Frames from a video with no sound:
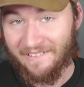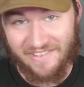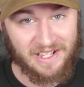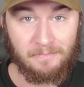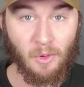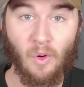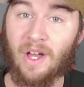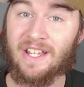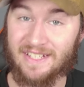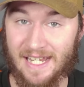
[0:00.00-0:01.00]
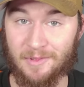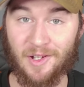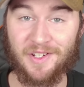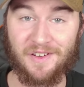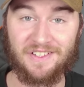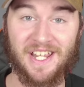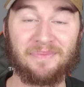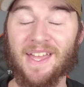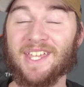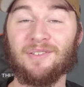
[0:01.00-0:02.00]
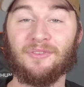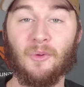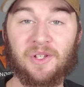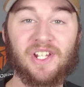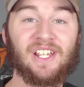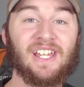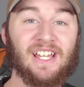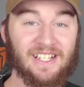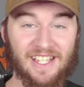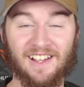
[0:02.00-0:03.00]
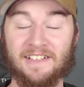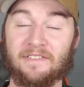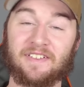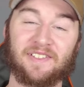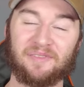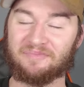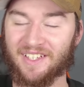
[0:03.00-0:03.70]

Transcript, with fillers: for some more Team Coach content. Thank you for watching. See you guys very soon.